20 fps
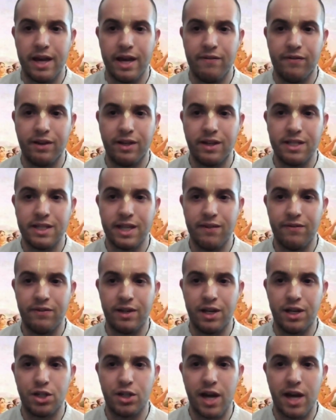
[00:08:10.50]
If it is
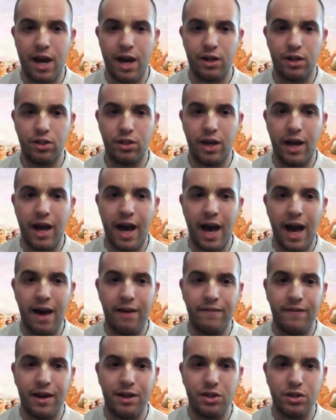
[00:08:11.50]
given in charity to
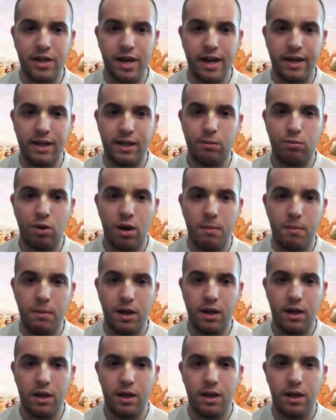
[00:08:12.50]
half-educated
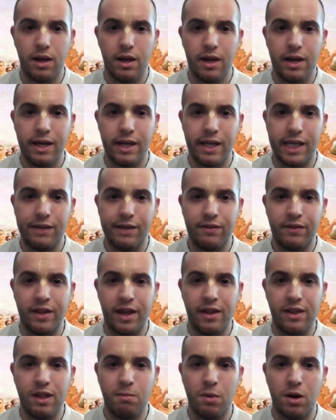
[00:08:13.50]
Brahmana, even
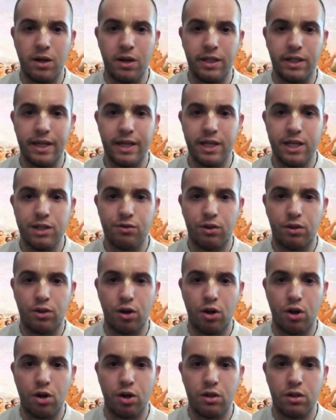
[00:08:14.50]
then the money is
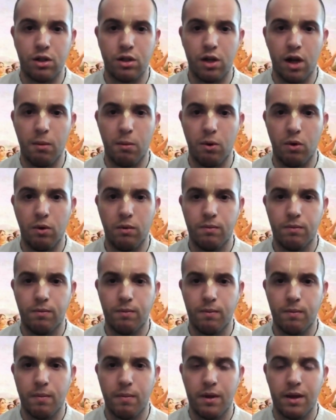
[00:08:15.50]
returned double.
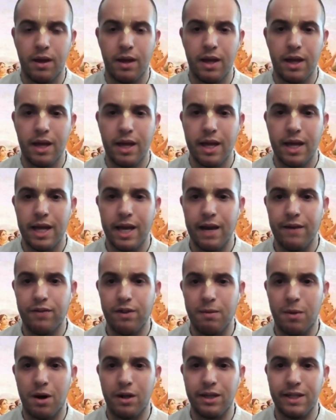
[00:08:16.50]
If
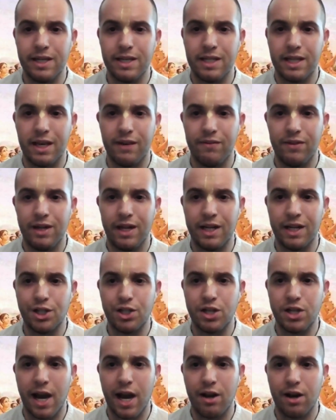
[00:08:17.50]
the money is given in
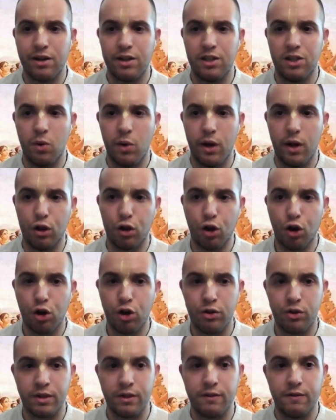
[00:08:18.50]
charity to a
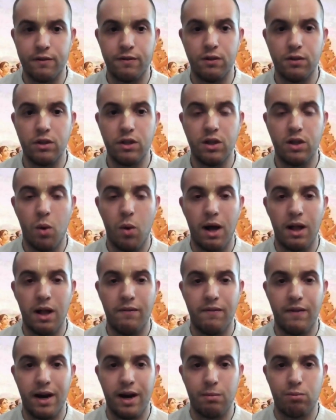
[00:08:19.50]
learned and fully
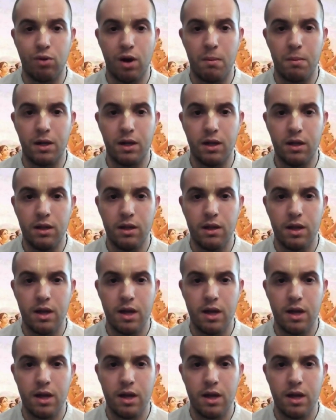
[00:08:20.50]
qualified Brahmana,